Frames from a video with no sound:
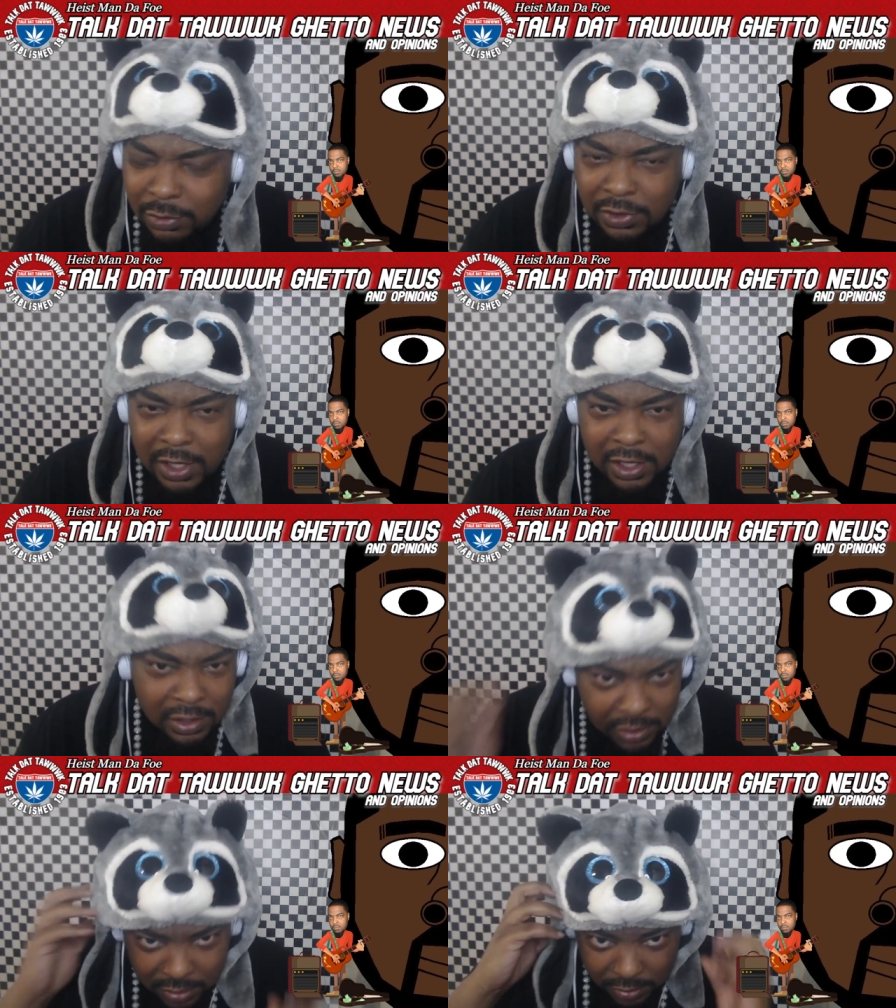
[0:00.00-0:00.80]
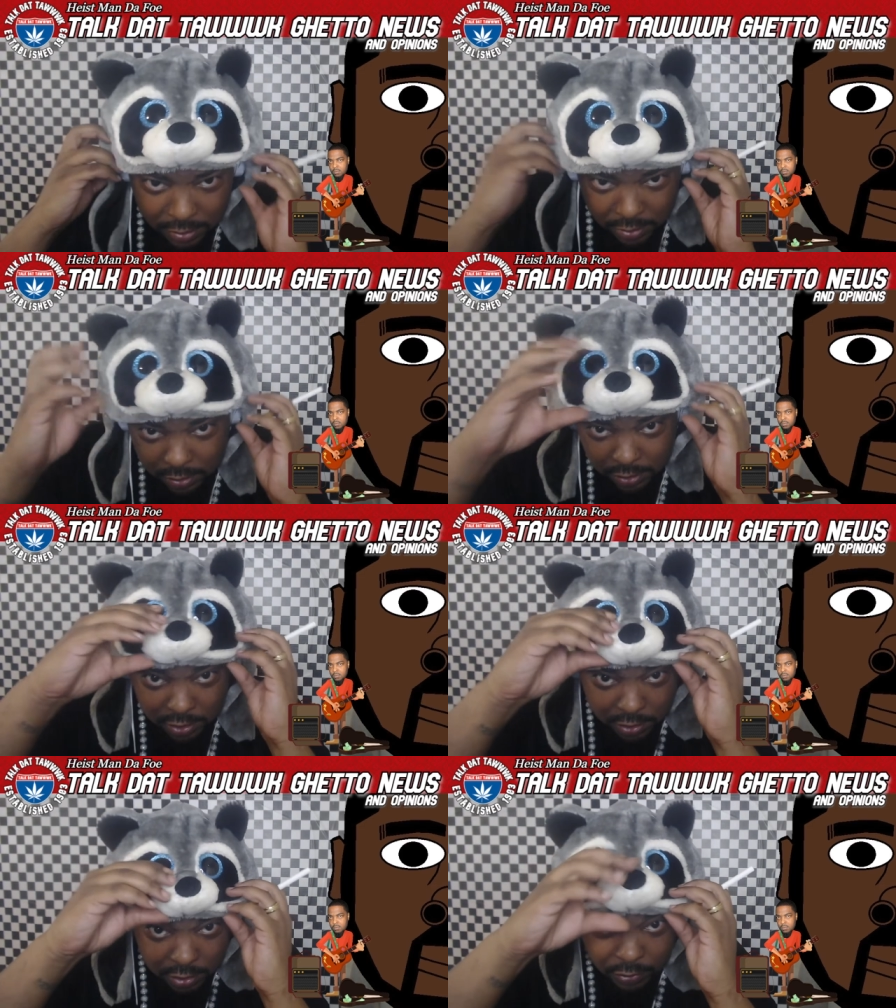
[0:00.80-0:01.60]
stage. This
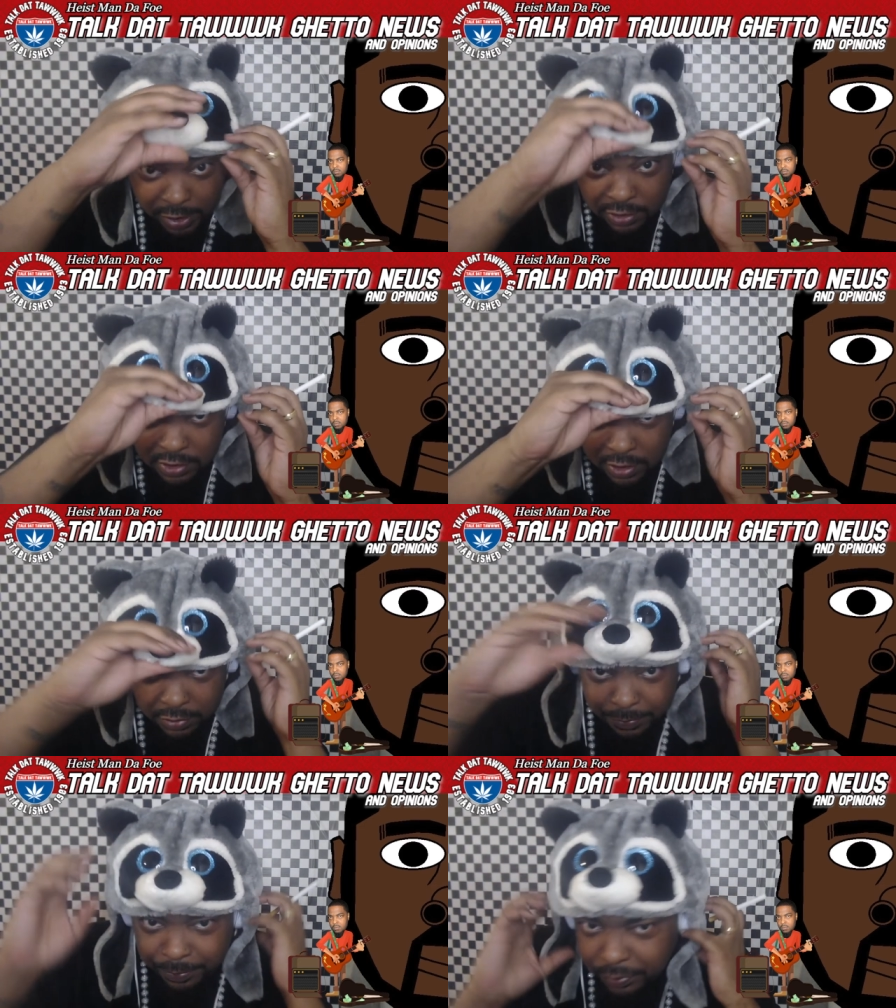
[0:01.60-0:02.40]
shit look crazy, don't it?